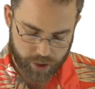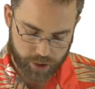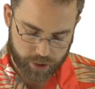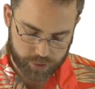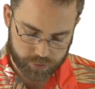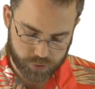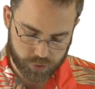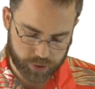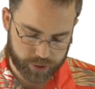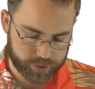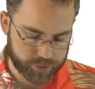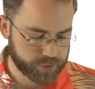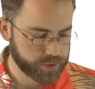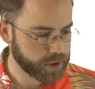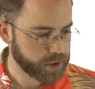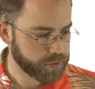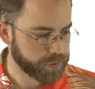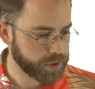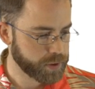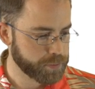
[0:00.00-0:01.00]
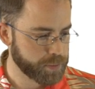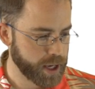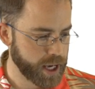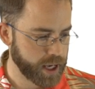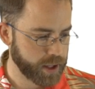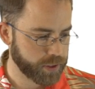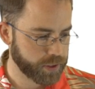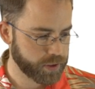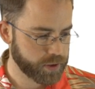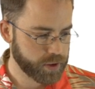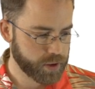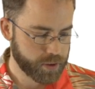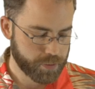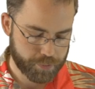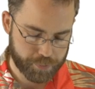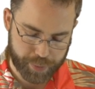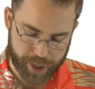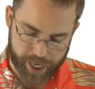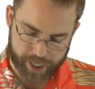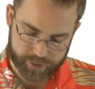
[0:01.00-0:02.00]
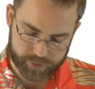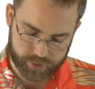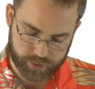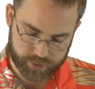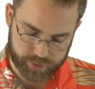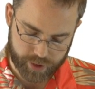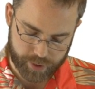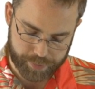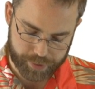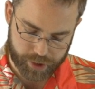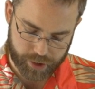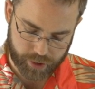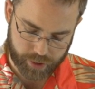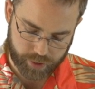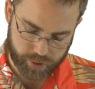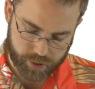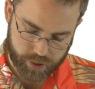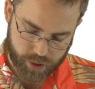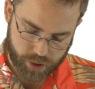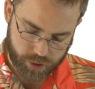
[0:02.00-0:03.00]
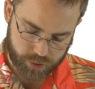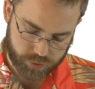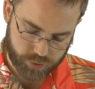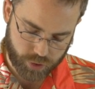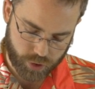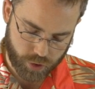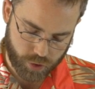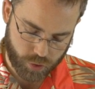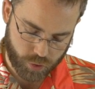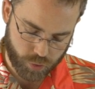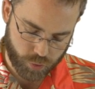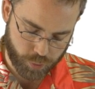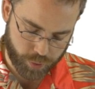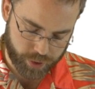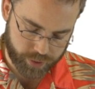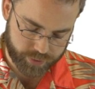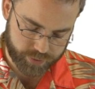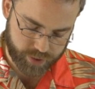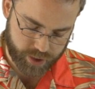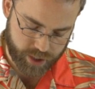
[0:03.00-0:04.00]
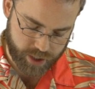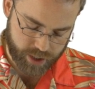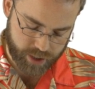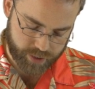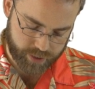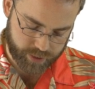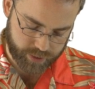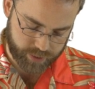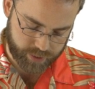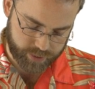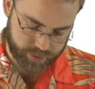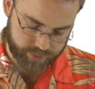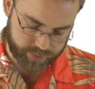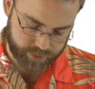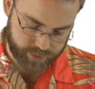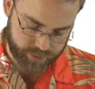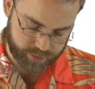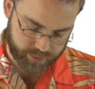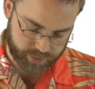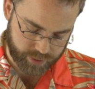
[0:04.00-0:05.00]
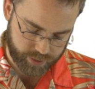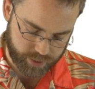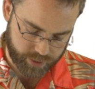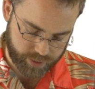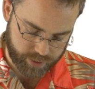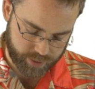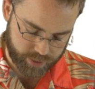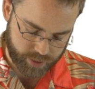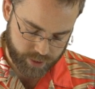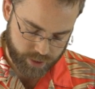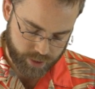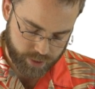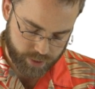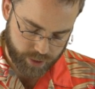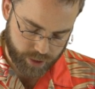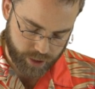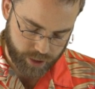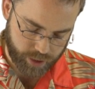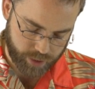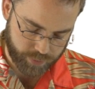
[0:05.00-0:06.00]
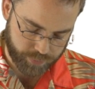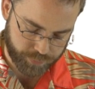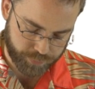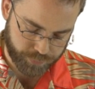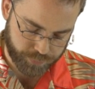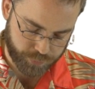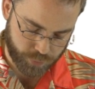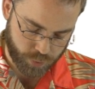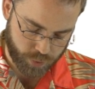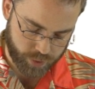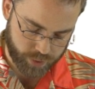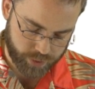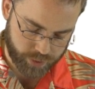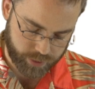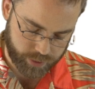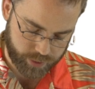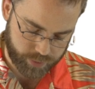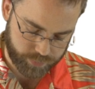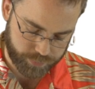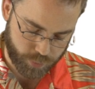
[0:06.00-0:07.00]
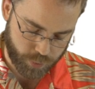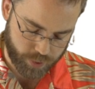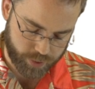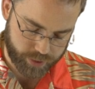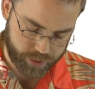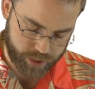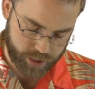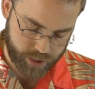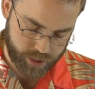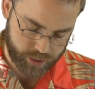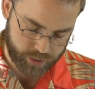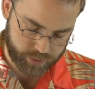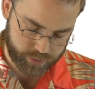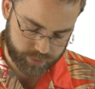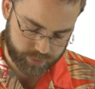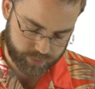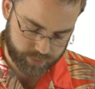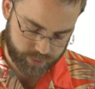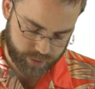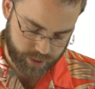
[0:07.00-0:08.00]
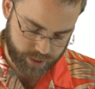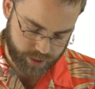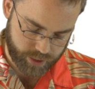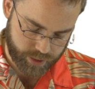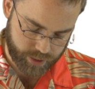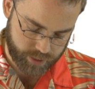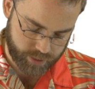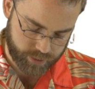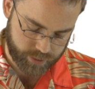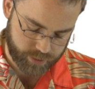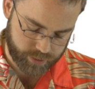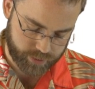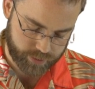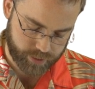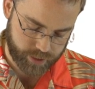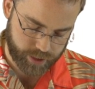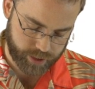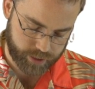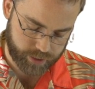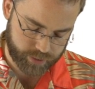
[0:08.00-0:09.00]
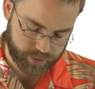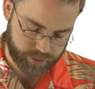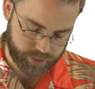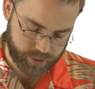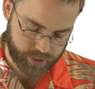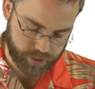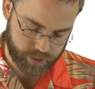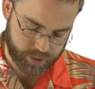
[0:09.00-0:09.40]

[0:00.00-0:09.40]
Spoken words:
So let's see if the math backs us up there. So we're saying that this is the four things taken